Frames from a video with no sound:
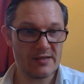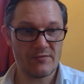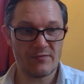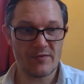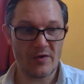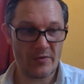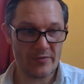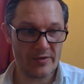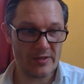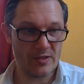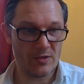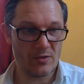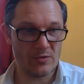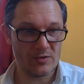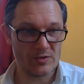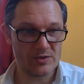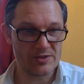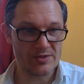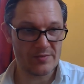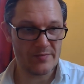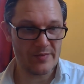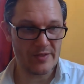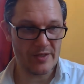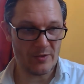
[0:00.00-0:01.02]
very long
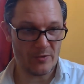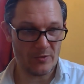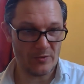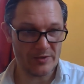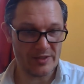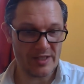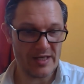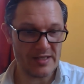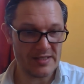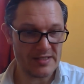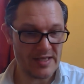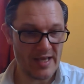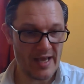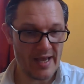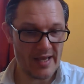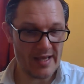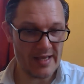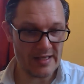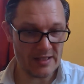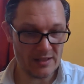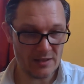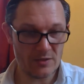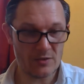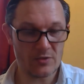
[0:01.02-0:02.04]
to build, and yet
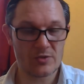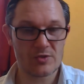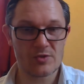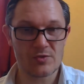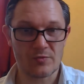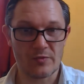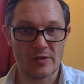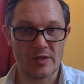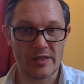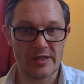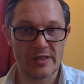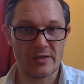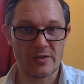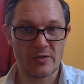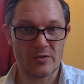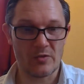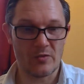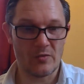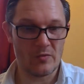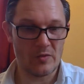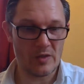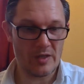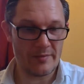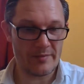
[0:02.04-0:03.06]
it looks really cool.
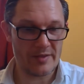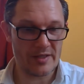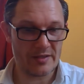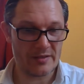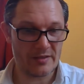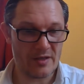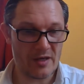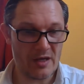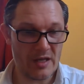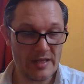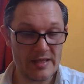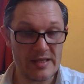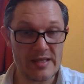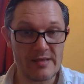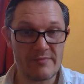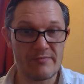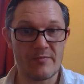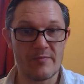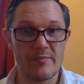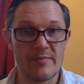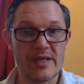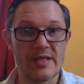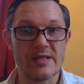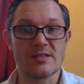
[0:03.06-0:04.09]
I mean,
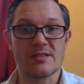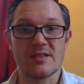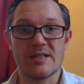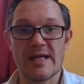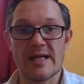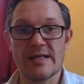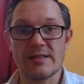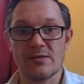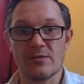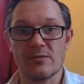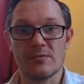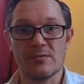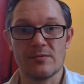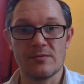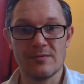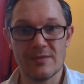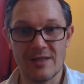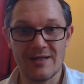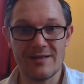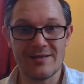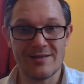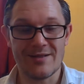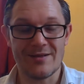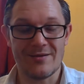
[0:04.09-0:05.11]
even me as an adult,
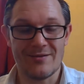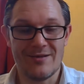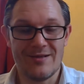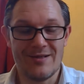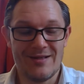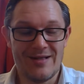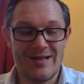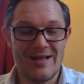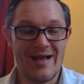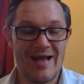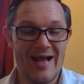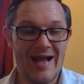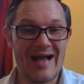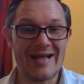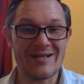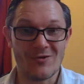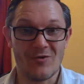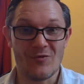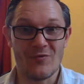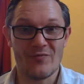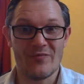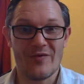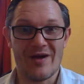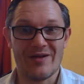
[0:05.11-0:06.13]

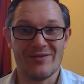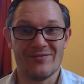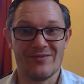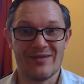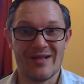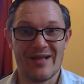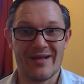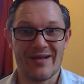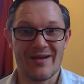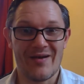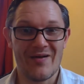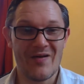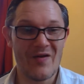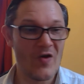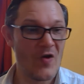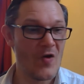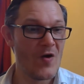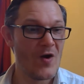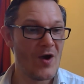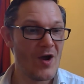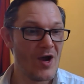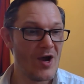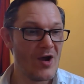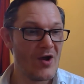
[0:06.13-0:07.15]
adult fan of Lego,
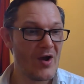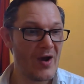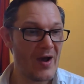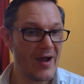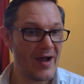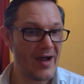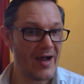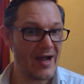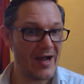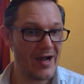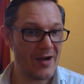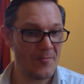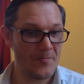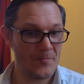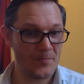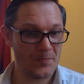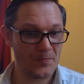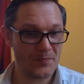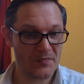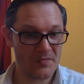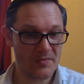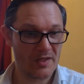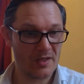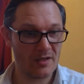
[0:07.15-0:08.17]

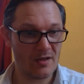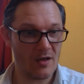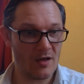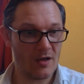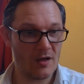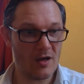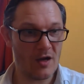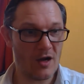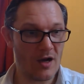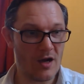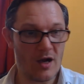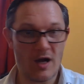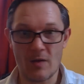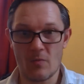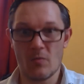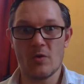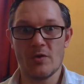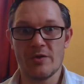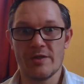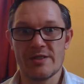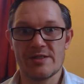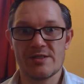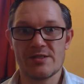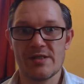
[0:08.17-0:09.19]
I
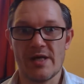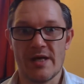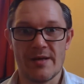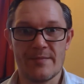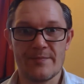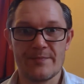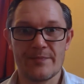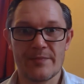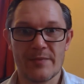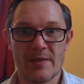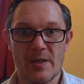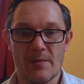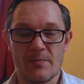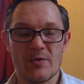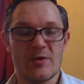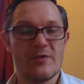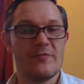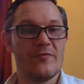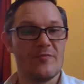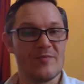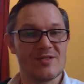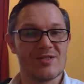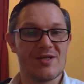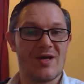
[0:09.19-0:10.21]
want this set. I bought it
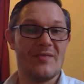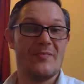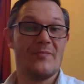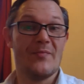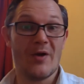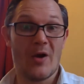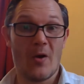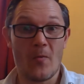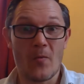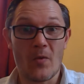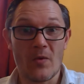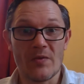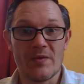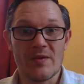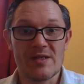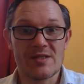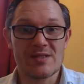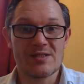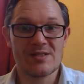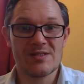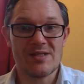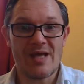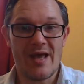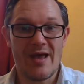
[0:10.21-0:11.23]
for my son, but I want this
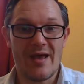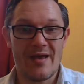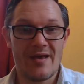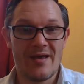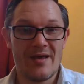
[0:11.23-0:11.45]
set.